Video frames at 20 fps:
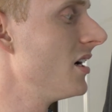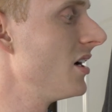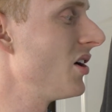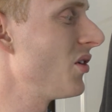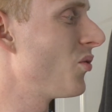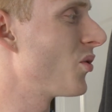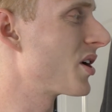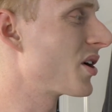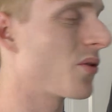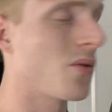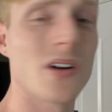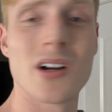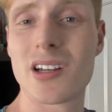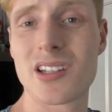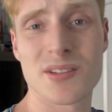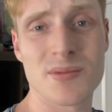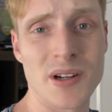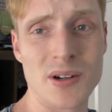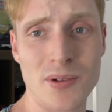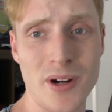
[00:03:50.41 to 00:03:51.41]
what it
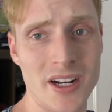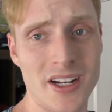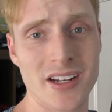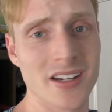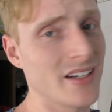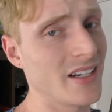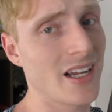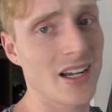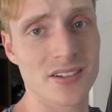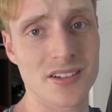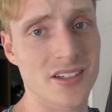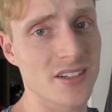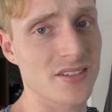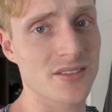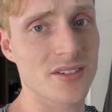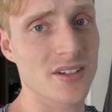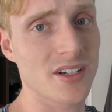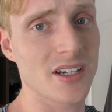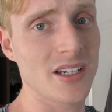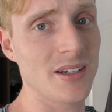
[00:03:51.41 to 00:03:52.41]
was by writing it out,
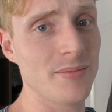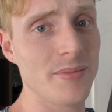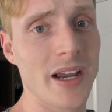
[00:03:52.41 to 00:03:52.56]
because uh,